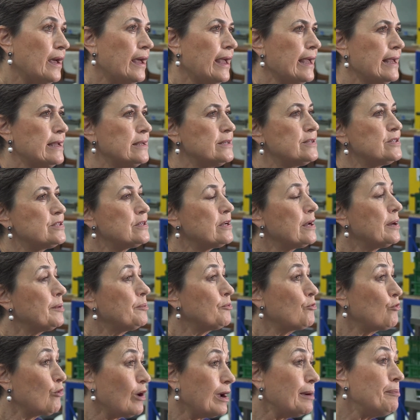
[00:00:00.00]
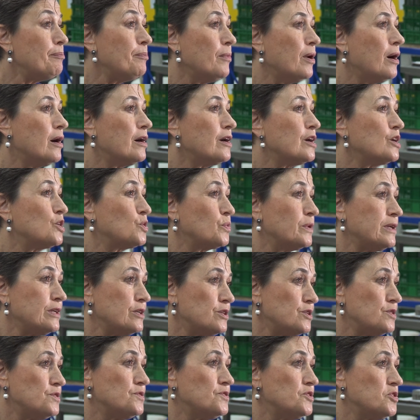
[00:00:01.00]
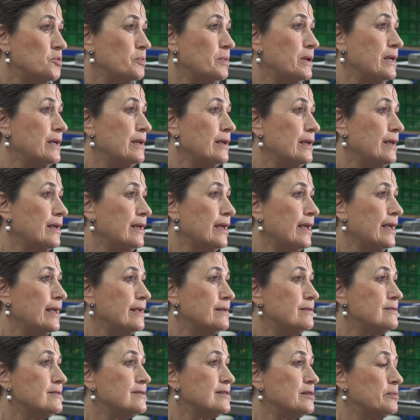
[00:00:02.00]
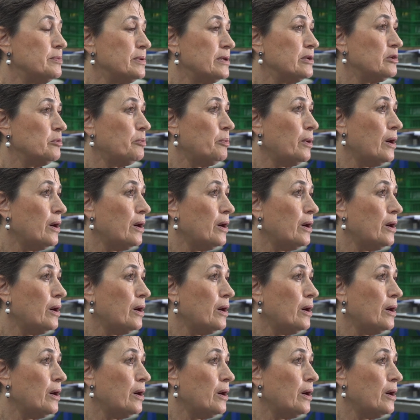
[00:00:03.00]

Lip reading: and Ripe Market when it used to be in Zabil